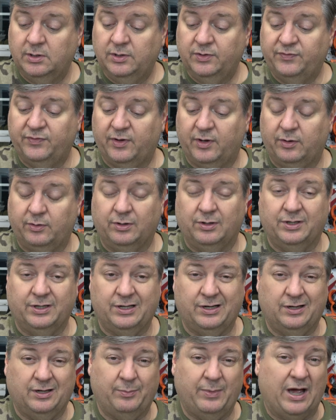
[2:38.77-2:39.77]
So you're
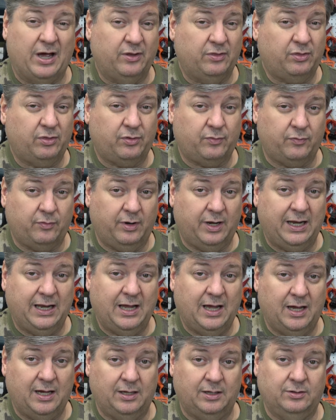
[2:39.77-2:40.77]
looking at about
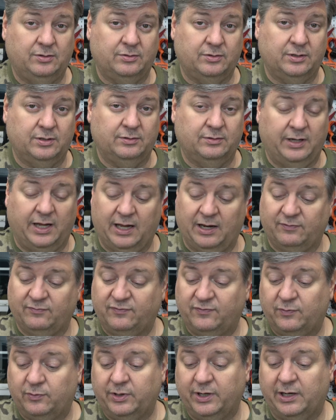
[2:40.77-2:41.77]

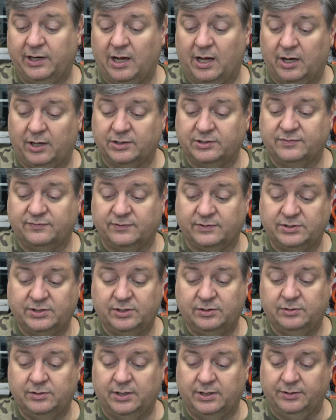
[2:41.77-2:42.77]
$340 for
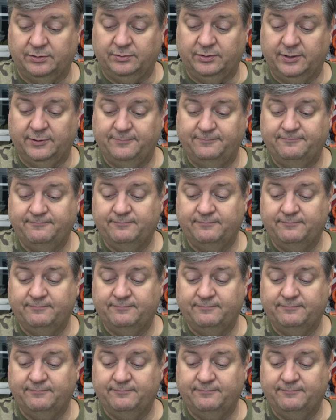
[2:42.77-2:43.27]
200.